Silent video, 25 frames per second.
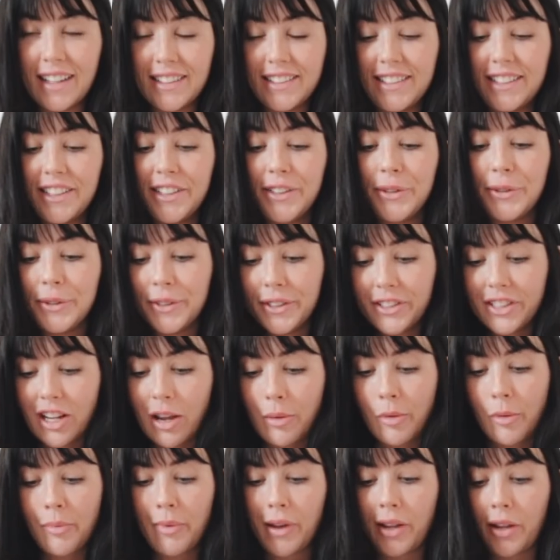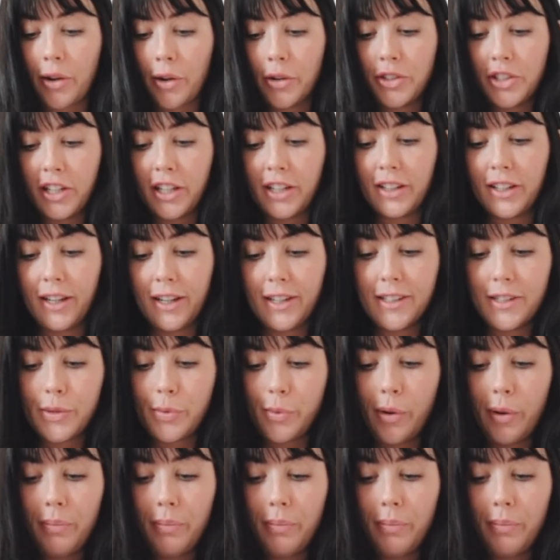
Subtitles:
I see it all the time in my coaching clients.